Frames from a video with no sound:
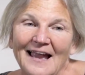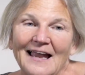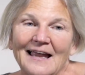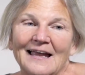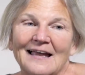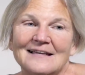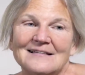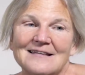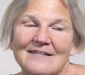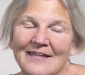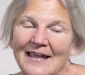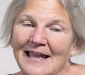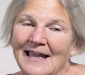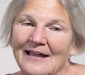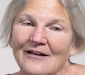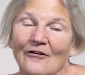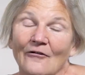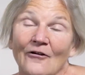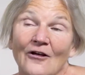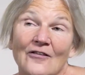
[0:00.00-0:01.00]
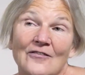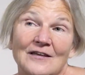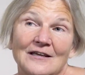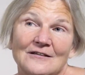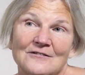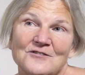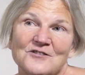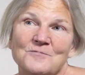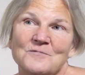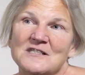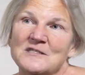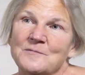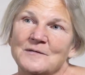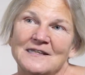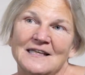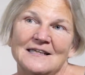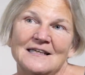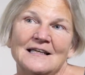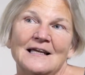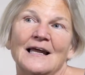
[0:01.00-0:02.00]
and they had all the instruments, but
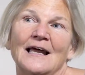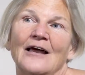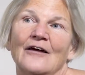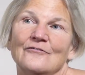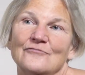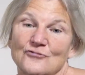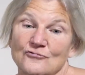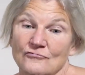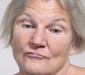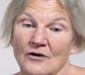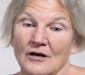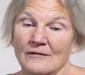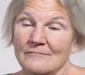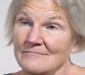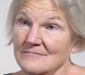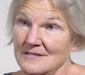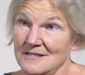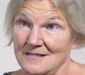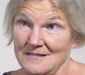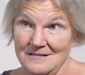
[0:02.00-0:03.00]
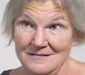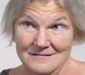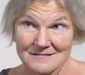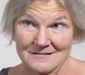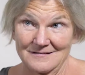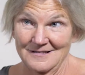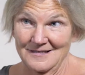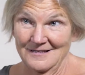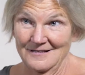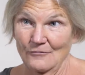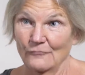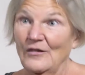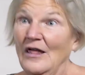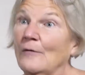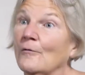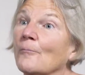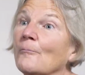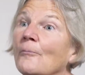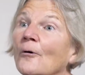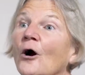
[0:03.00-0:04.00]
they didn't have drums. They
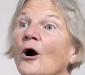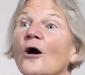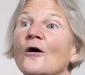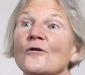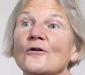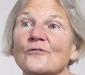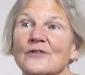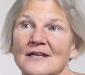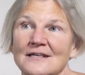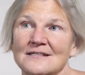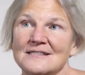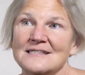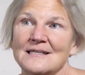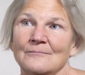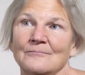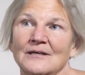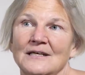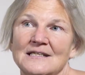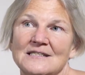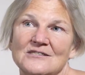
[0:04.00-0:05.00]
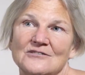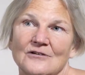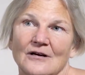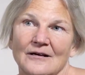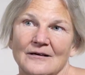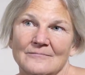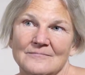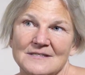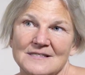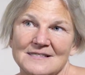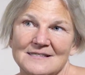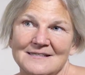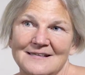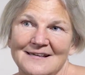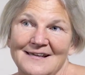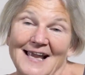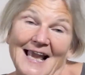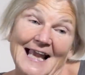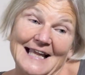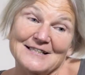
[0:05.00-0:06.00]
were borrowing somebody's drums.
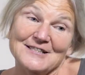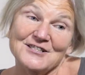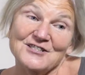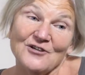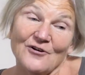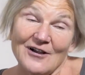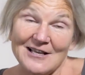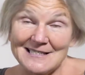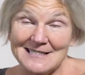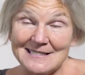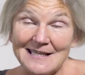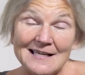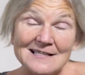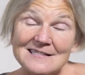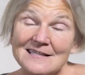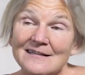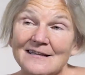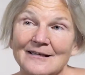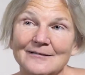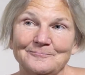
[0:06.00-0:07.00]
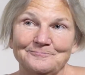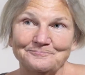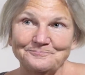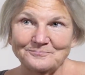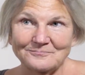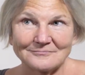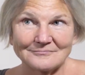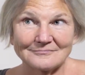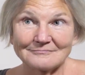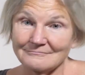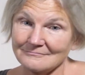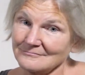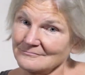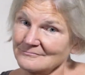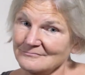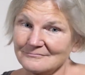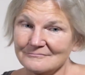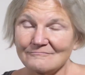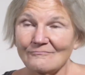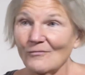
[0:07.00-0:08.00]
And so I said to them,
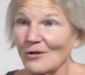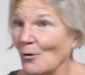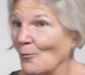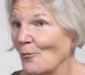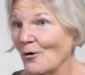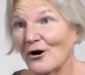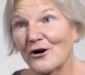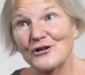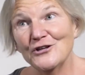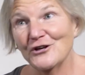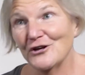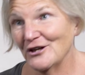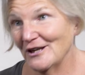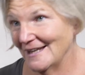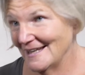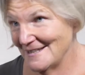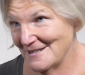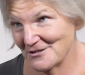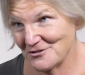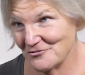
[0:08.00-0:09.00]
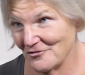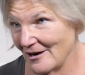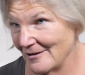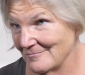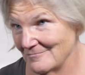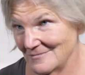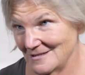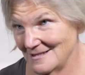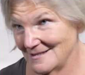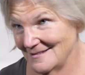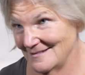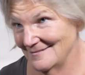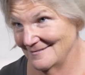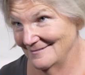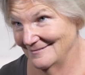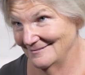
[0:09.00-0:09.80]
where are you going to get the drums?